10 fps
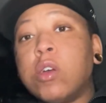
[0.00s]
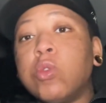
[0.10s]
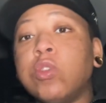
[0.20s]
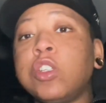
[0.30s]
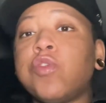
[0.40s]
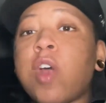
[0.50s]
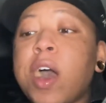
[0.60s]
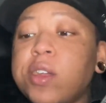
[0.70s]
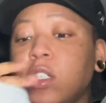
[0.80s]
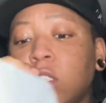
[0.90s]
Ooh, these
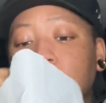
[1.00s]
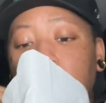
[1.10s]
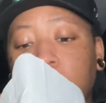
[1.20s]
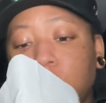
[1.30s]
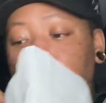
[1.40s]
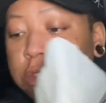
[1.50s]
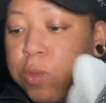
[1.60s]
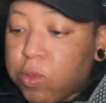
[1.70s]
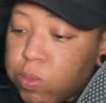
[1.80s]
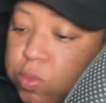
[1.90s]
fries, these nuggets felt
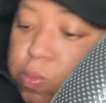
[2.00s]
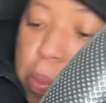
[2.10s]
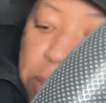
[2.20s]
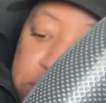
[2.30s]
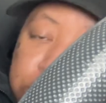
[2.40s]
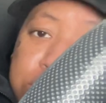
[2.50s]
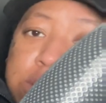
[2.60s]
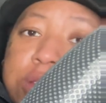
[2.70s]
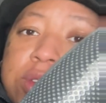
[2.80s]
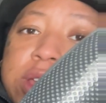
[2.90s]

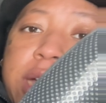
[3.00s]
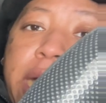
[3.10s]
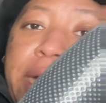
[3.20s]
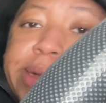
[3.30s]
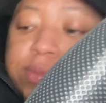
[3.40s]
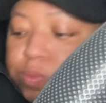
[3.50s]
really, really hot.